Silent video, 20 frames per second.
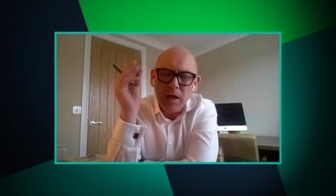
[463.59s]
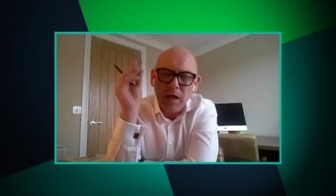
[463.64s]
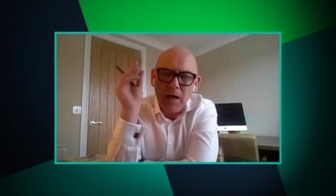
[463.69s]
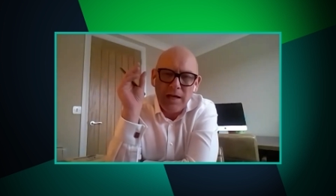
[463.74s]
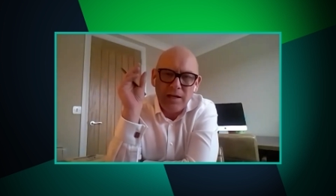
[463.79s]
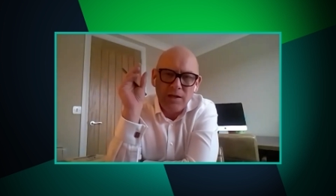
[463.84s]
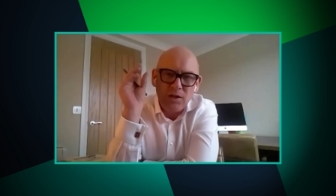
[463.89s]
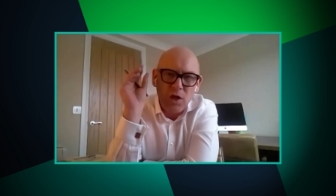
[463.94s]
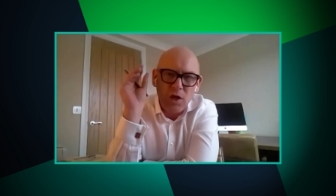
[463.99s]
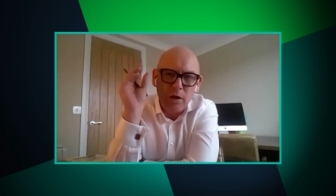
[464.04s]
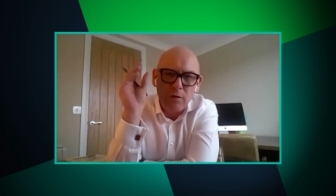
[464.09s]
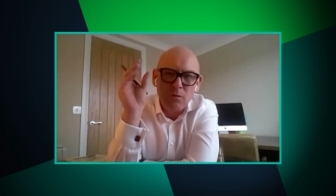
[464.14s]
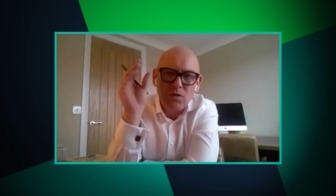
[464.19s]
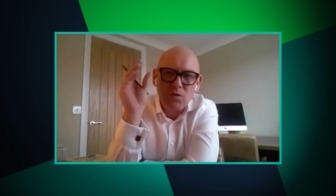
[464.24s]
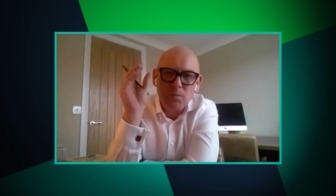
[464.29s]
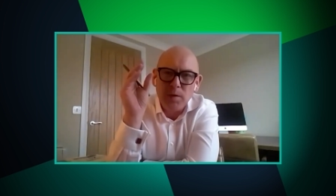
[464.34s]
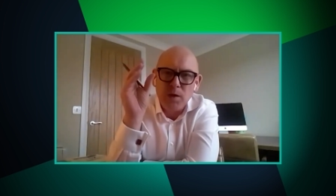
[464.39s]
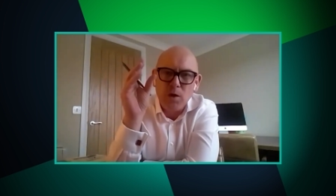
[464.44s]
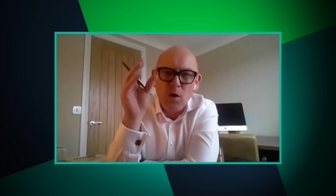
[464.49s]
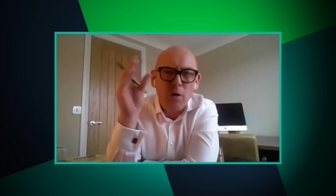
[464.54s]
It
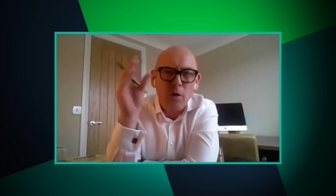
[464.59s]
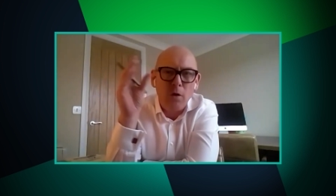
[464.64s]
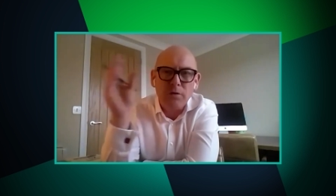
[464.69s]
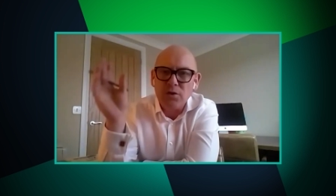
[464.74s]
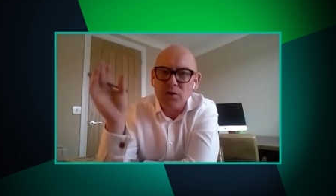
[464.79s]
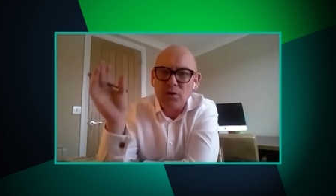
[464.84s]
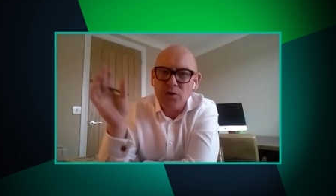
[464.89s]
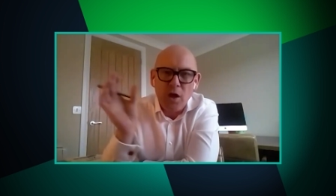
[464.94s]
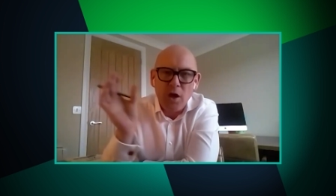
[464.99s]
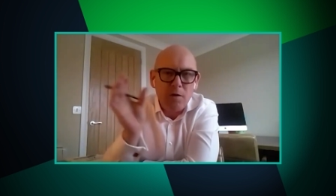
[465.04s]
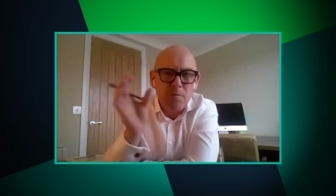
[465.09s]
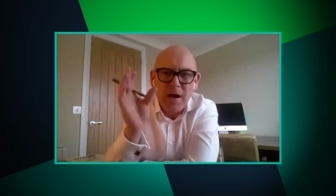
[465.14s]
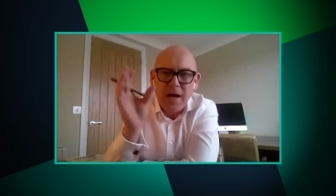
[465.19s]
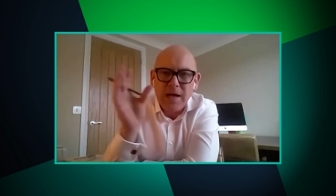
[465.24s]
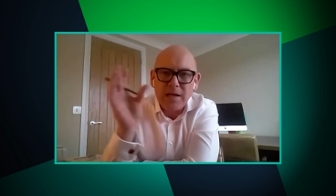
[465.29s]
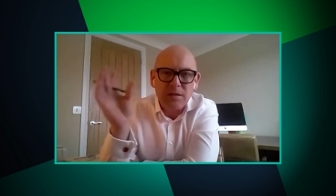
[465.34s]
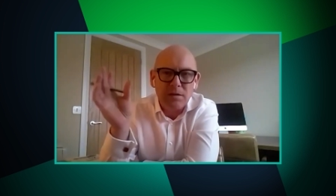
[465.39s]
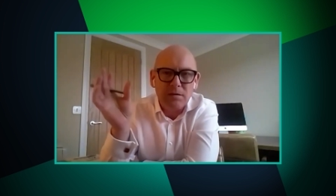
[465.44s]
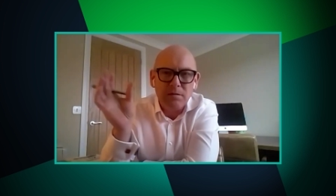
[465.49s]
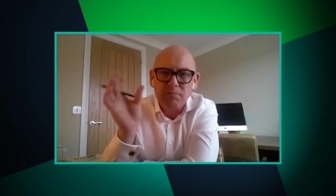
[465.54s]
goes beyond
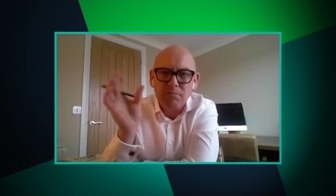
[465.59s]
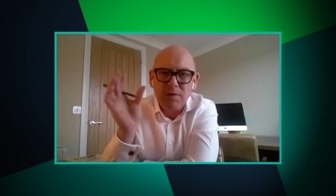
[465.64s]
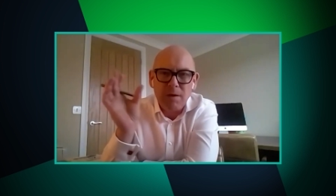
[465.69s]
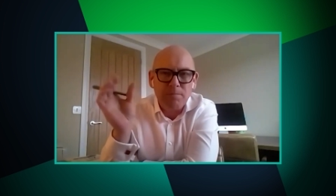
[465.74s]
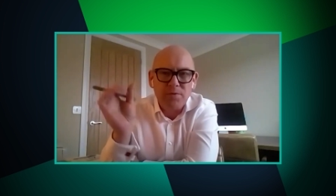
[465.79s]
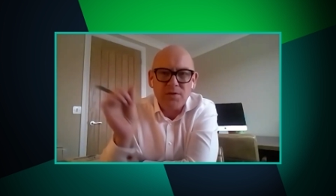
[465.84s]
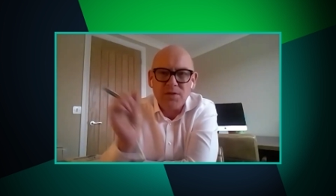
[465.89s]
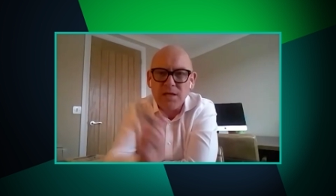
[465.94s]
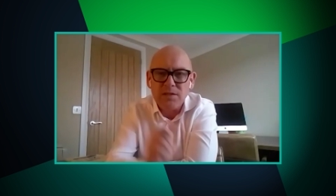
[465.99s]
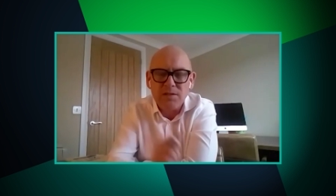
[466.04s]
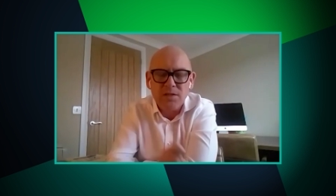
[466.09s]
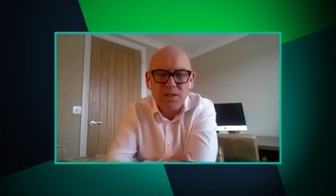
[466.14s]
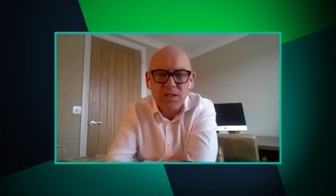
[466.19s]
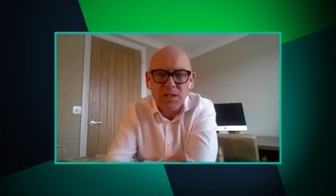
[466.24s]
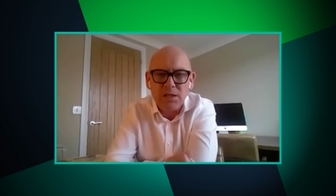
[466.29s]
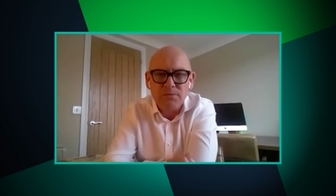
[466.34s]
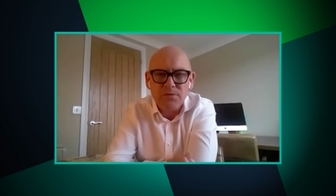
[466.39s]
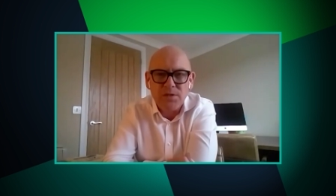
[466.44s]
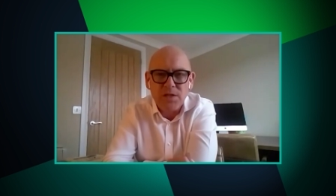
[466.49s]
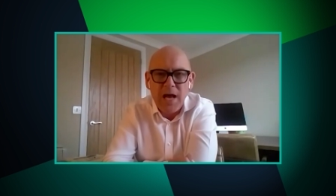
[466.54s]
Nomad representatives.